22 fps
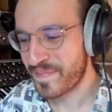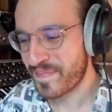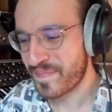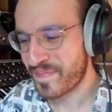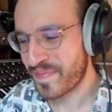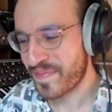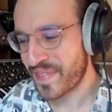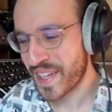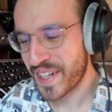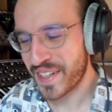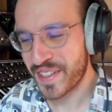
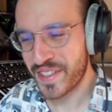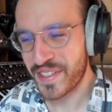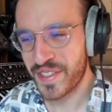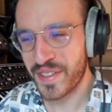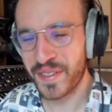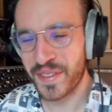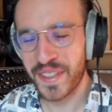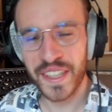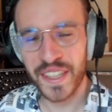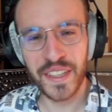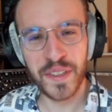there's
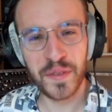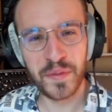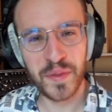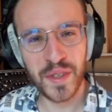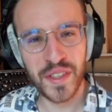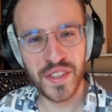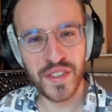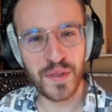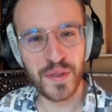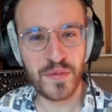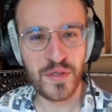only going to be
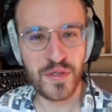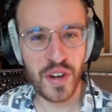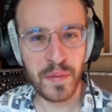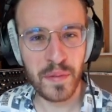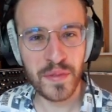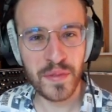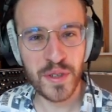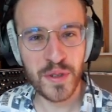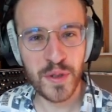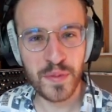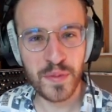some
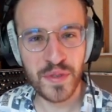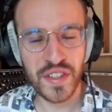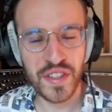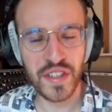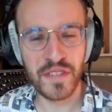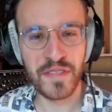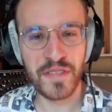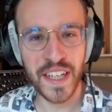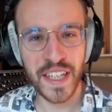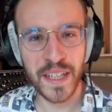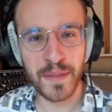drum loops
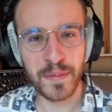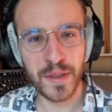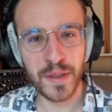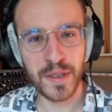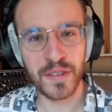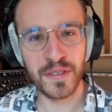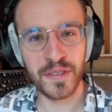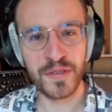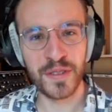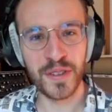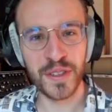available
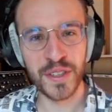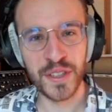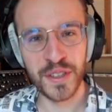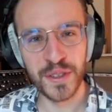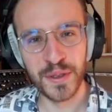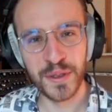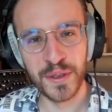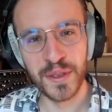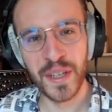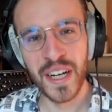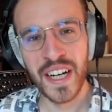for
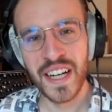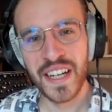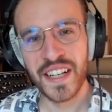you.